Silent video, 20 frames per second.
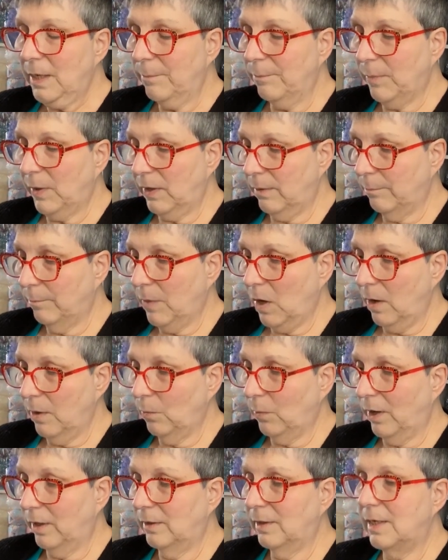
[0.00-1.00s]
but my
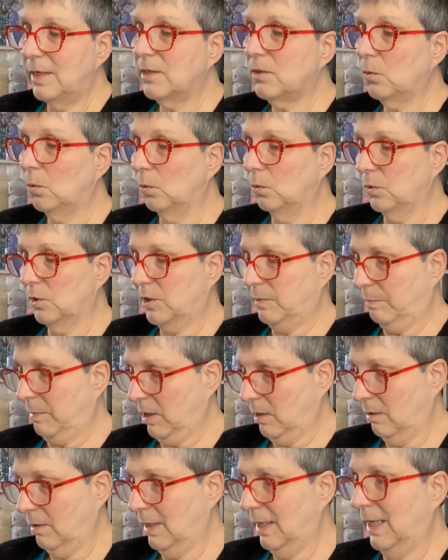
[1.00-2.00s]
one is all
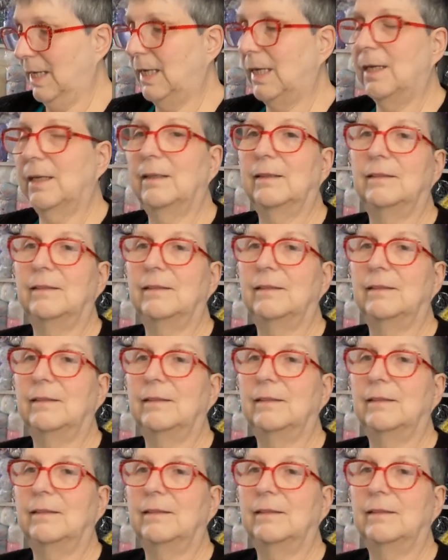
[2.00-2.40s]
sparkly.